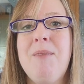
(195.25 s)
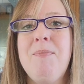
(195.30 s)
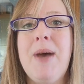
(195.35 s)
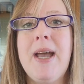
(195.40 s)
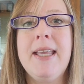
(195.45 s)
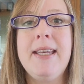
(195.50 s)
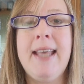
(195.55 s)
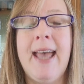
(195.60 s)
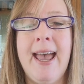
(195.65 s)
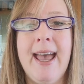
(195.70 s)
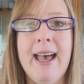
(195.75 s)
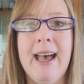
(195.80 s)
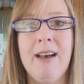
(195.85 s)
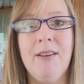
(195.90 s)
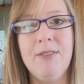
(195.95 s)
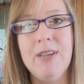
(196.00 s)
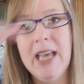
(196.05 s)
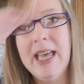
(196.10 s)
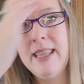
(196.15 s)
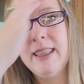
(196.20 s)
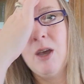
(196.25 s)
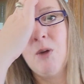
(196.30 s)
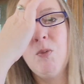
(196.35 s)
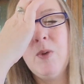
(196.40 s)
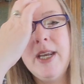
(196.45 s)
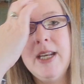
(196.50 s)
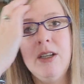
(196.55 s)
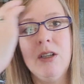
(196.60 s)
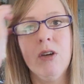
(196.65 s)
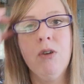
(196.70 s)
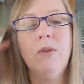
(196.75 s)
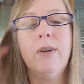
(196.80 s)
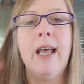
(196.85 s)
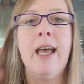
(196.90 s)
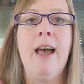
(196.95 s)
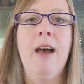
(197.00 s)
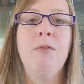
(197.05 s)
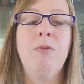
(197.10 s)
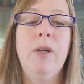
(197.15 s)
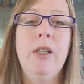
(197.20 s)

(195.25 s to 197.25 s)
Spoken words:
might have that we don't have.